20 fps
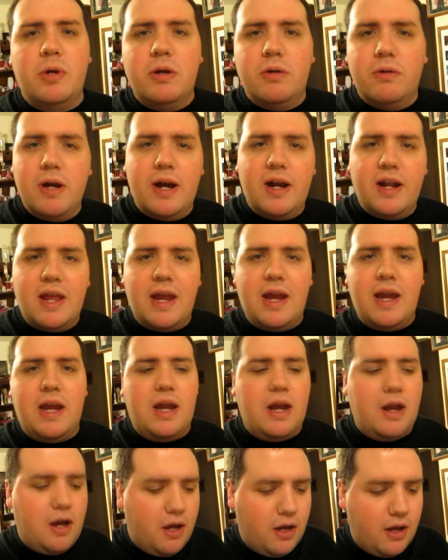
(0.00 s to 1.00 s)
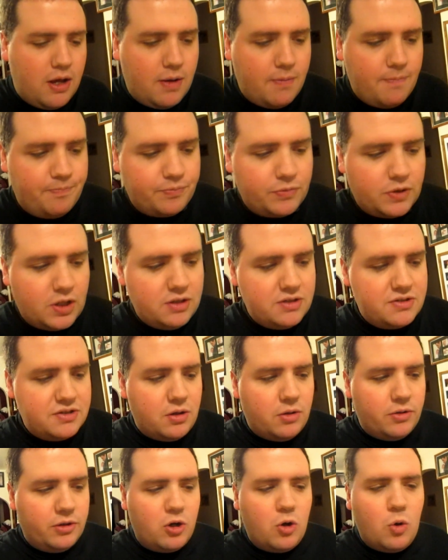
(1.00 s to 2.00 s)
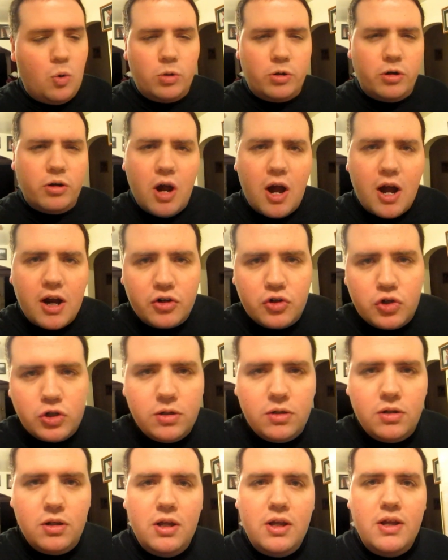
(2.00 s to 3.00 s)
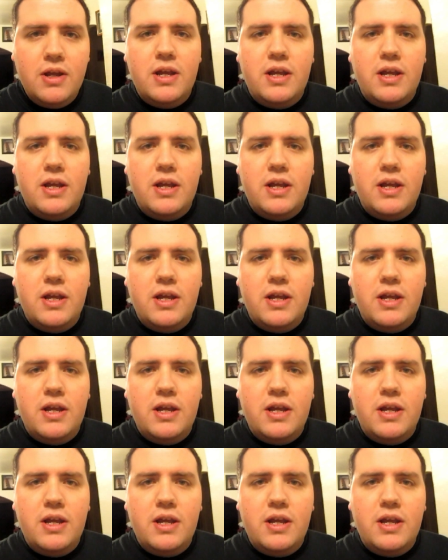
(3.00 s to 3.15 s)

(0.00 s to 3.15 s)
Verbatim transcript: We are at a, um, it's called a quarter auction,